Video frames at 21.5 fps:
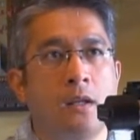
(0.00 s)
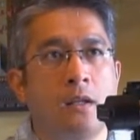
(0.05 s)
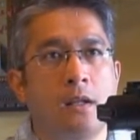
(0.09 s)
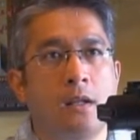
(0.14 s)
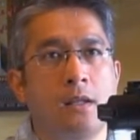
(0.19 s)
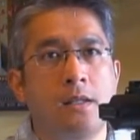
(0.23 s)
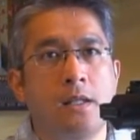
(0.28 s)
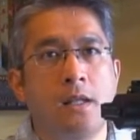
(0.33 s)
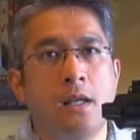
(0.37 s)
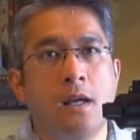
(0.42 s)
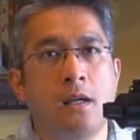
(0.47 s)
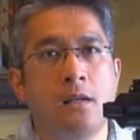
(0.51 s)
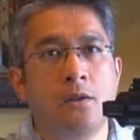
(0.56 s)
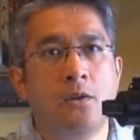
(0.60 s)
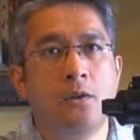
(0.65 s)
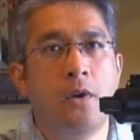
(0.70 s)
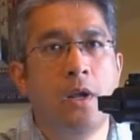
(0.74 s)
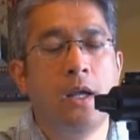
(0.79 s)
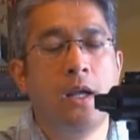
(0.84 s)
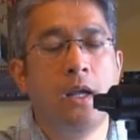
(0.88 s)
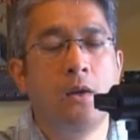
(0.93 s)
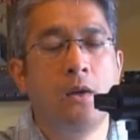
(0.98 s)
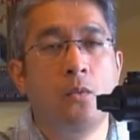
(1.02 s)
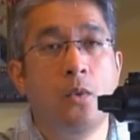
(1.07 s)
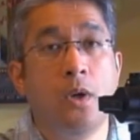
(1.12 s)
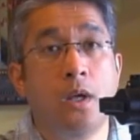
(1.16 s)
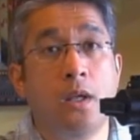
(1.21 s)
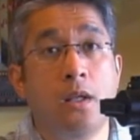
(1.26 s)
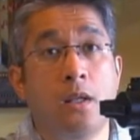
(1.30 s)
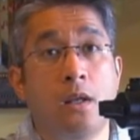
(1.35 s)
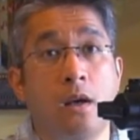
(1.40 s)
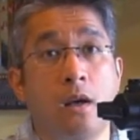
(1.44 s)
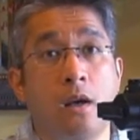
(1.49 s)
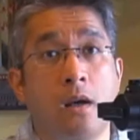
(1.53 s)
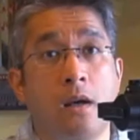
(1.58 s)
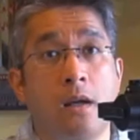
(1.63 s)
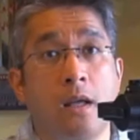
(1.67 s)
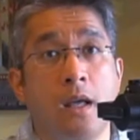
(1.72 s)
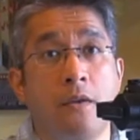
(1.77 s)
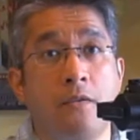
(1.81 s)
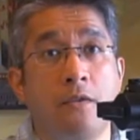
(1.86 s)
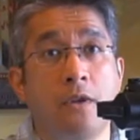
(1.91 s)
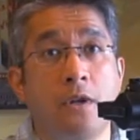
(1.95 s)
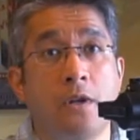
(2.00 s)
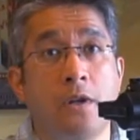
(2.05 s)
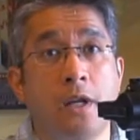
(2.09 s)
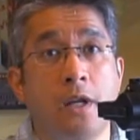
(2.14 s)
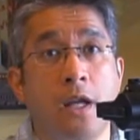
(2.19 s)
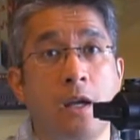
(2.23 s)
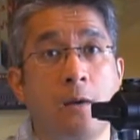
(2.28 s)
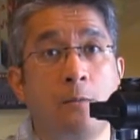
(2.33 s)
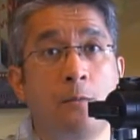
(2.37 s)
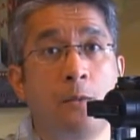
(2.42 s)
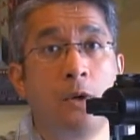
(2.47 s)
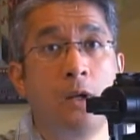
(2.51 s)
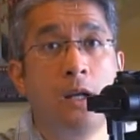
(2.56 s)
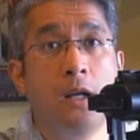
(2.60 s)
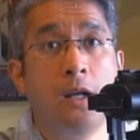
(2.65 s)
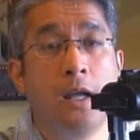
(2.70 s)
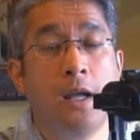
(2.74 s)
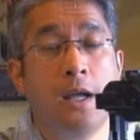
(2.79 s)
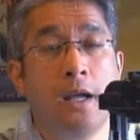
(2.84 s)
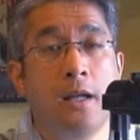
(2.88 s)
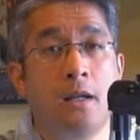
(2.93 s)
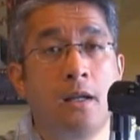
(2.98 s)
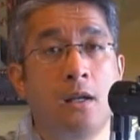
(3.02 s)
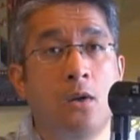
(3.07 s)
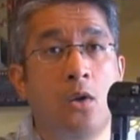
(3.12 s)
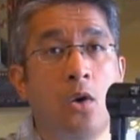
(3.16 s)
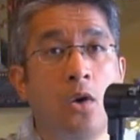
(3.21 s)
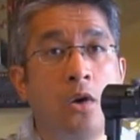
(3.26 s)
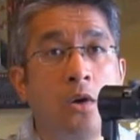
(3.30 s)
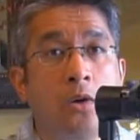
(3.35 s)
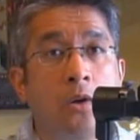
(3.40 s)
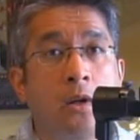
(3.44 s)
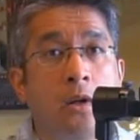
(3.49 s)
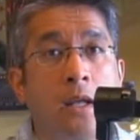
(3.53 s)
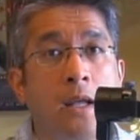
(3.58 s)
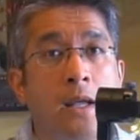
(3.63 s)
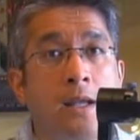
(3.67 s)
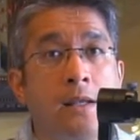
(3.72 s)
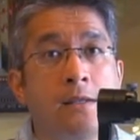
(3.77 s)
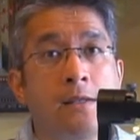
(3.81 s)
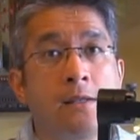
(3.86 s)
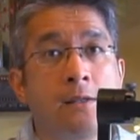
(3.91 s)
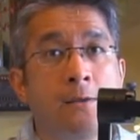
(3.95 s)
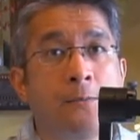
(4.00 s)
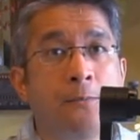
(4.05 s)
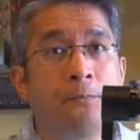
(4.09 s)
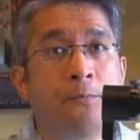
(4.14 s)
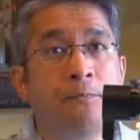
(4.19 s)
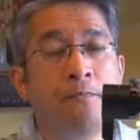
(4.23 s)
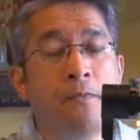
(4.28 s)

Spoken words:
Zhiyun Crane with a heavier camera and a longer lens.